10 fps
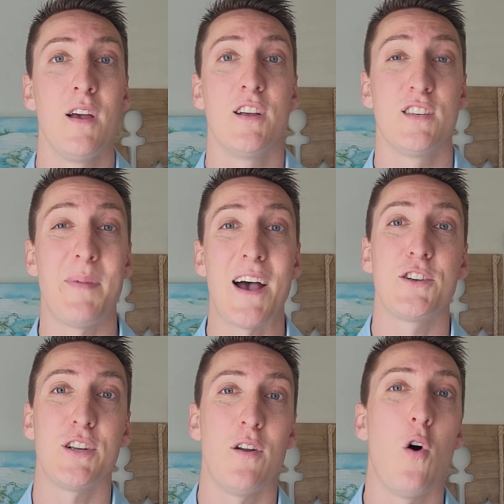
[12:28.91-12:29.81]

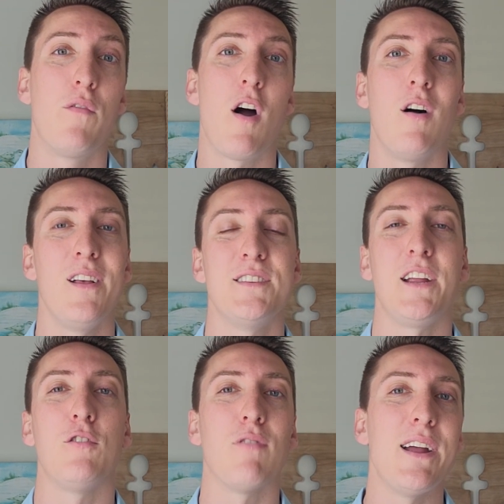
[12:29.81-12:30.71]
Sebastian overall is a
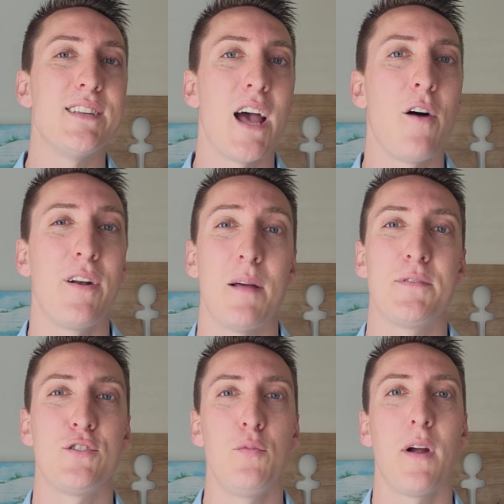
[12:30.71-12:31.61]
great town, and I'm
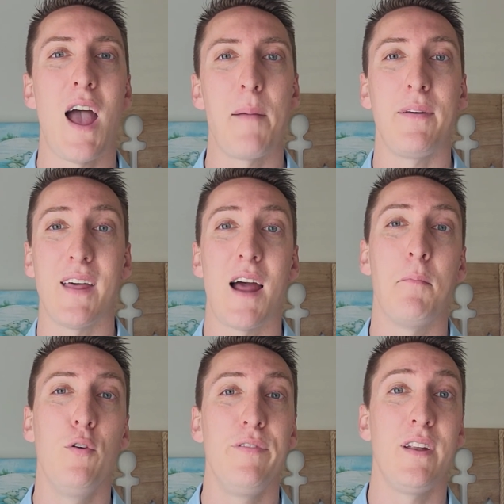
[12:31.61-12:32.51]
super happy that I
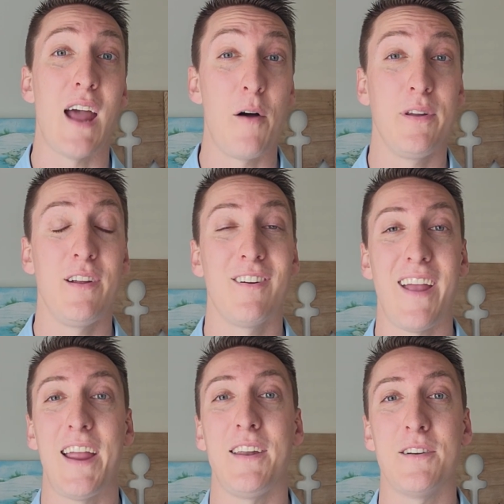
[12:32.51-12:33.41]
moved down here
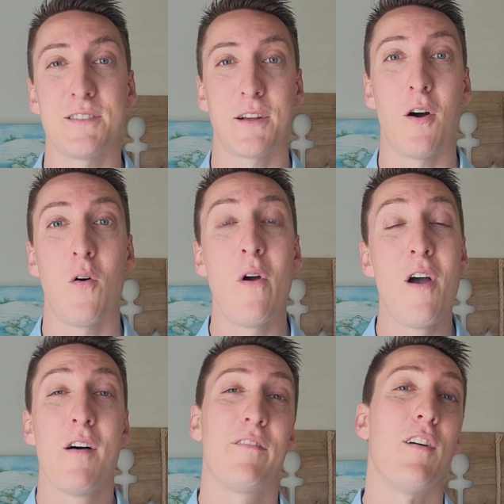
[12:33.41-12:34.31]
8 years ago
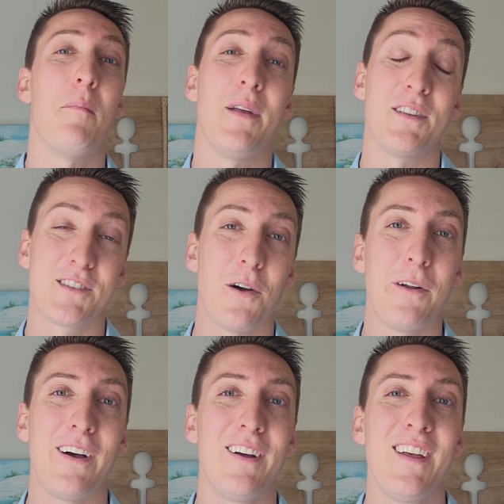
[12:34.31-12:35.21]
from
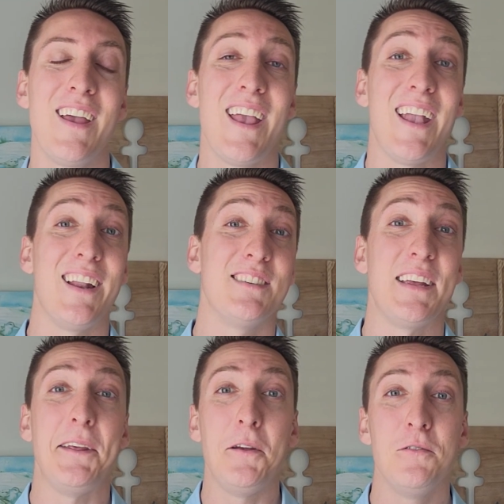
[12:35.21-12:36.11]
Minnesota. It is a
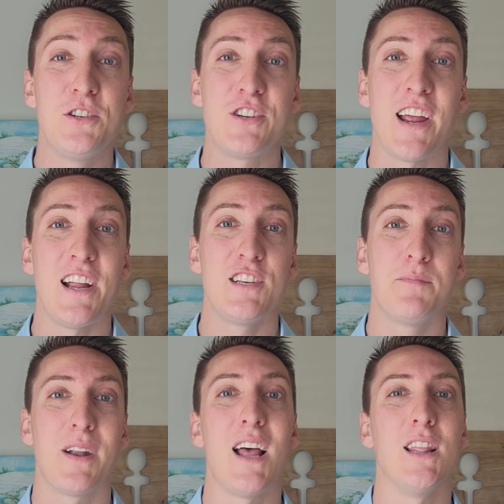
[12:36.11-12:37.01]
huge change,
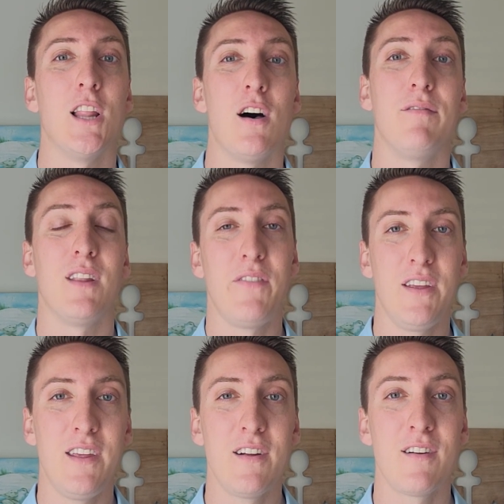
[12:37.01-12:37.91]
but I love
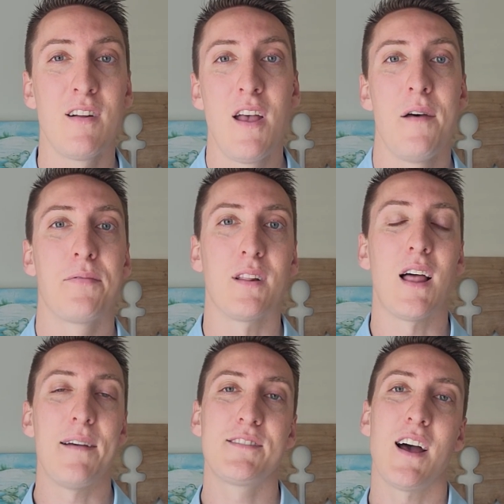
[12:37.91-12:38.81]
living here. The
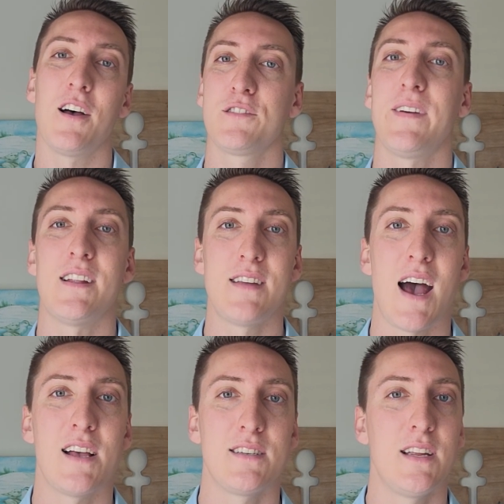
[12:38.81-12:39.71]
lifestyle is
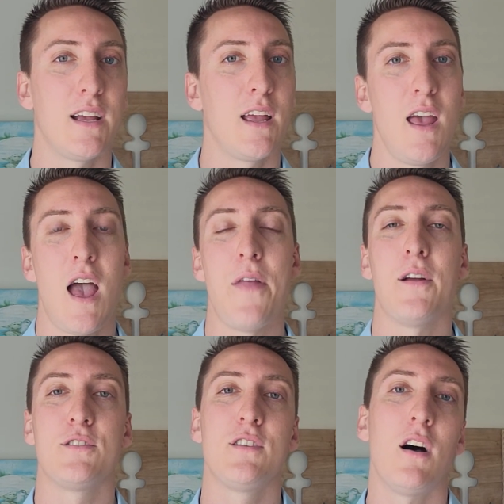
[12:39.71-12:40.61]
fantastic, and
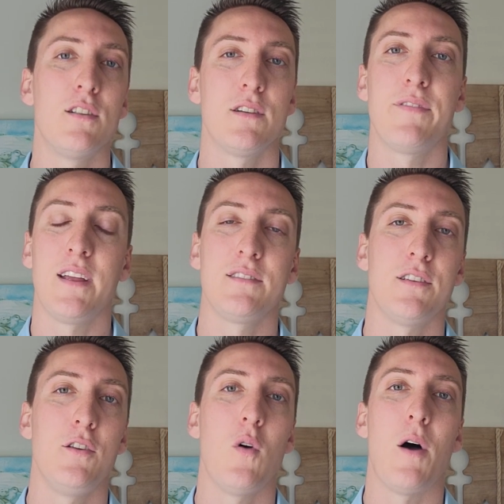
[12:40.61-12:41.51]
there's tons of things to
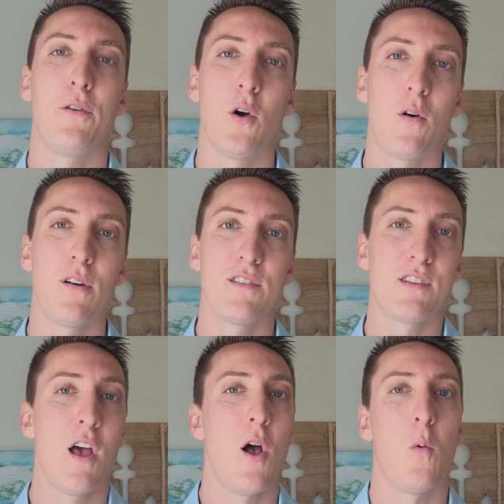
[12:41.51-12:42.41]
do outdoors,
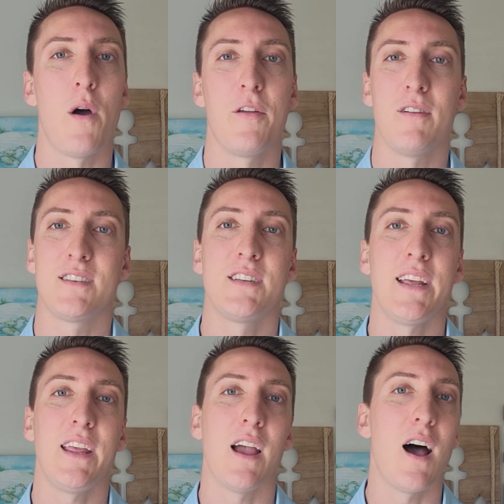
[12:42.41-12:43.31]
whether it's
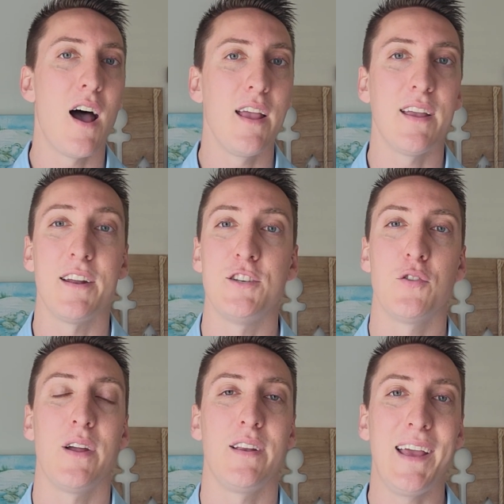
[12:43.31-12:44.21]
taking a hike and
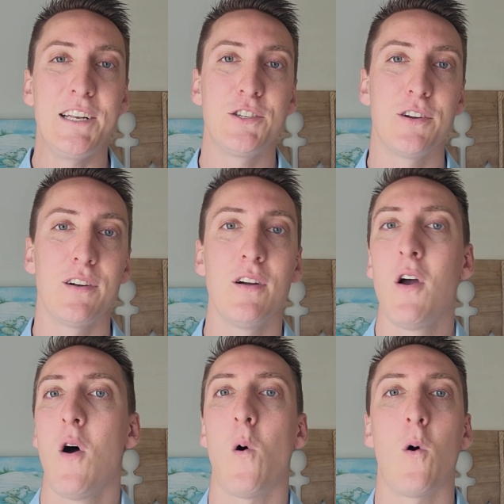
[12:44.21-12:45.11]
enjoying nature
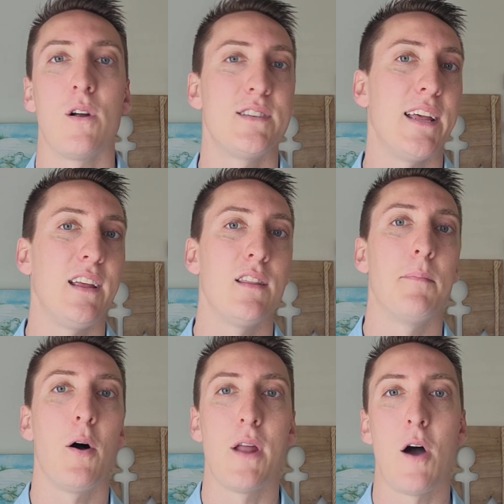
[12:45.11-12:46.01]
or taking the
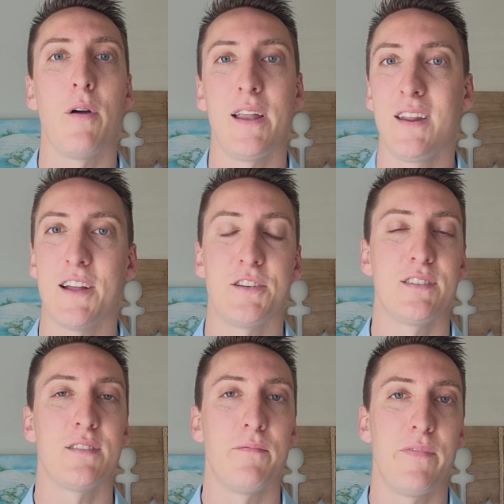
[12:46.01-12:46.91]
boat out and catching
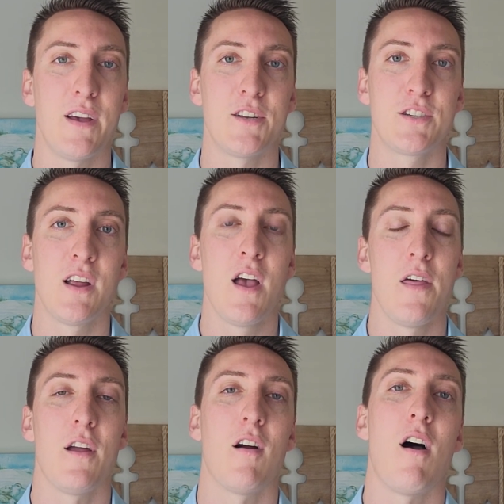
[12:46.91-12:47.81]
some fish.
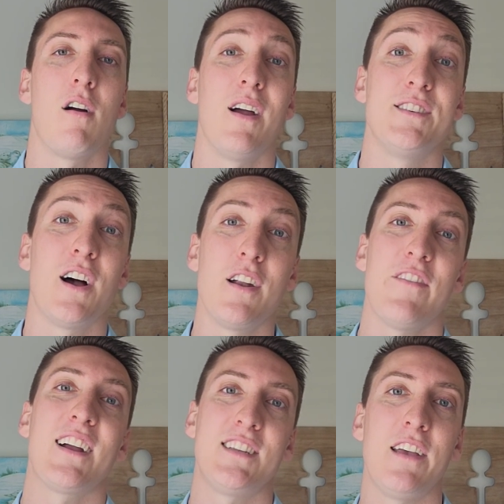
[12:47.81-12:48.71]
There are a ton of
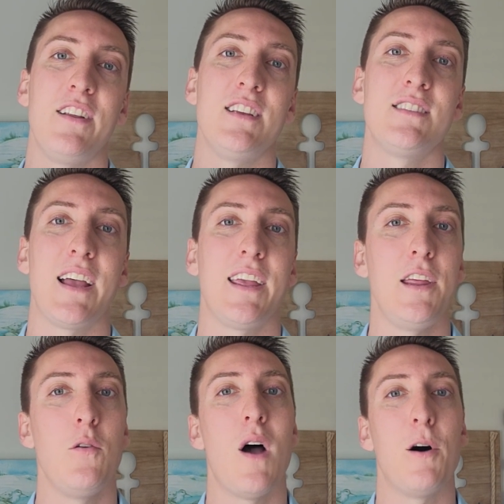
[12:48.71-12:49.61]
activities that get
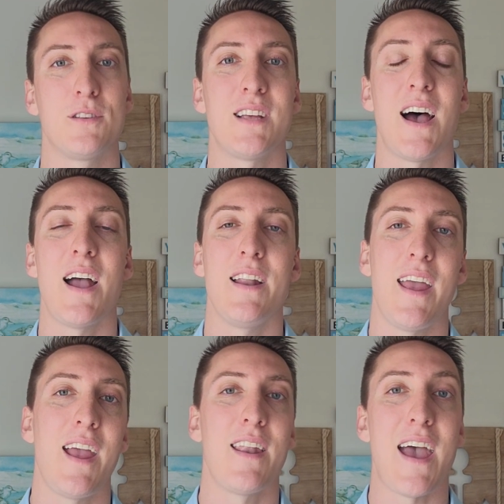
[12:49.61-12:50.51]
you outside
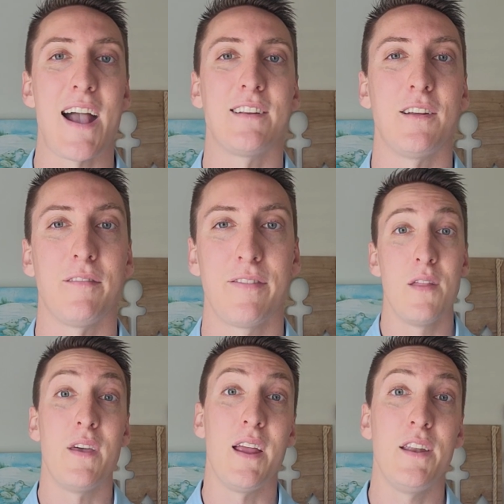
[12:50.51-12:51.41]
and active.
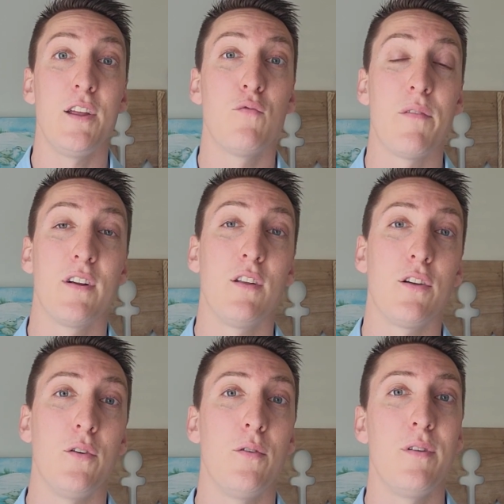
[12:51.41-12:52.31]
The Indian River
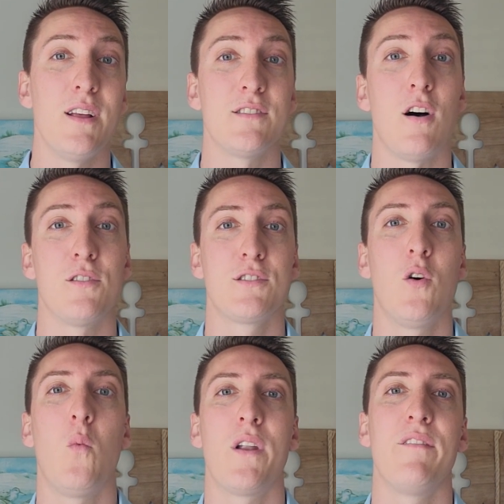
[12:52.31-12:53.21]
Lagoon is also
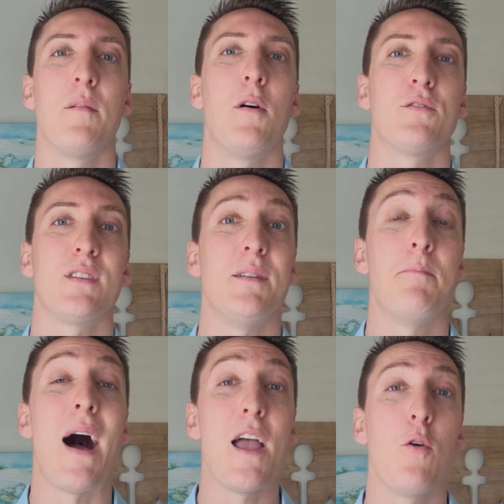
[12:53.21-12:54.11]
one of the most
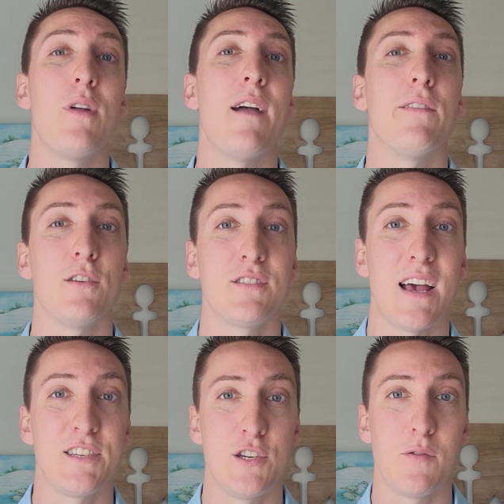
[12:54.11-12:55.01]
biodiverse
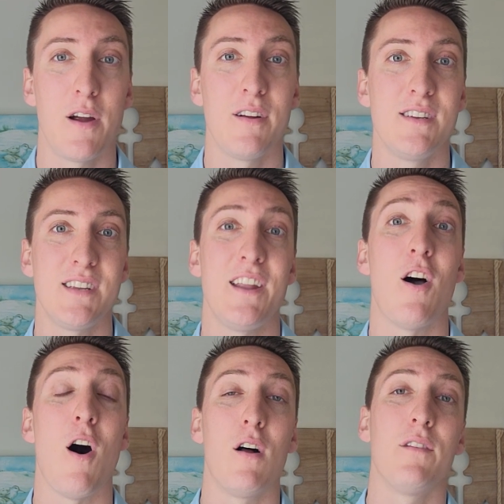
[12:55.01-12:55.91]
estuaries in
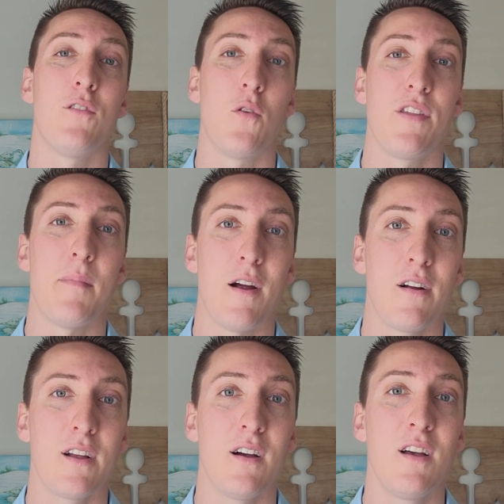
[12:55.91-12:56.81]
all of North
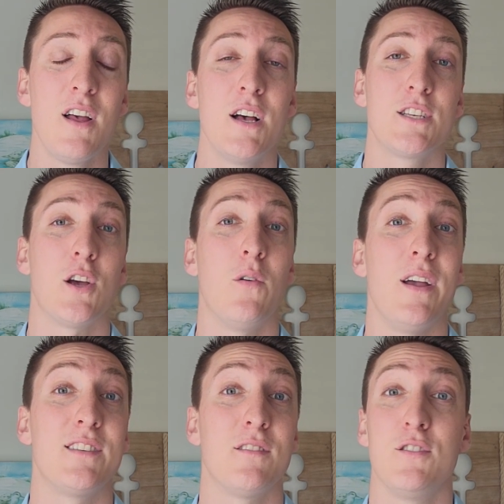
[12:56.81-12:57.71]
America, so
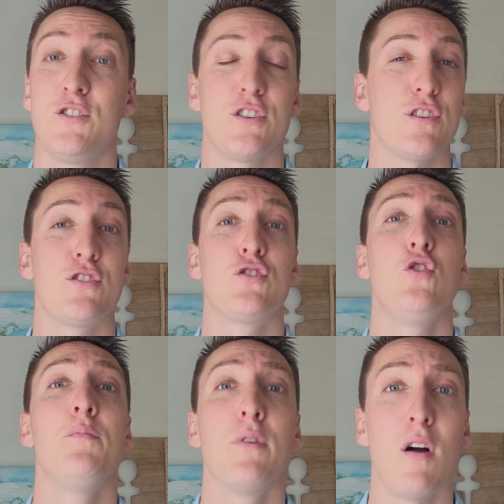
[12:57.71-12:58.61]
it's just a
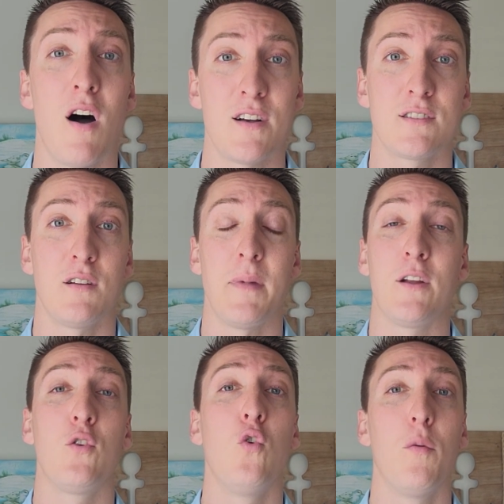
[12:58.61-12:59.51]
super awesome
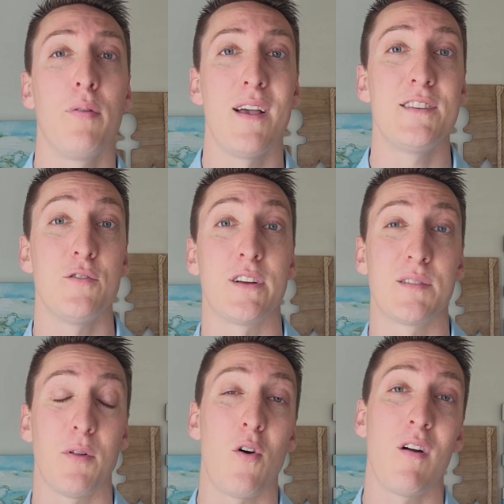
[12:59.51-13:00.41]
and cool place to
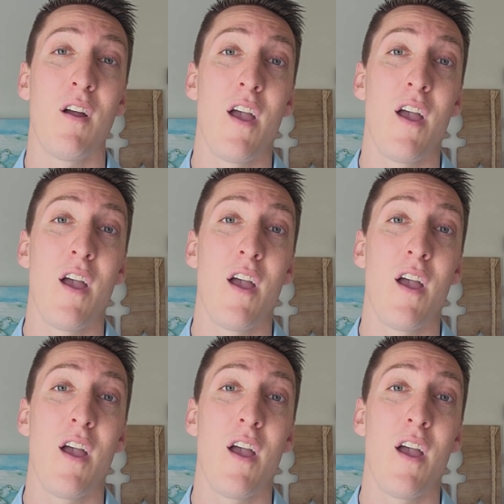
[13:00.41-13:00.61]
explore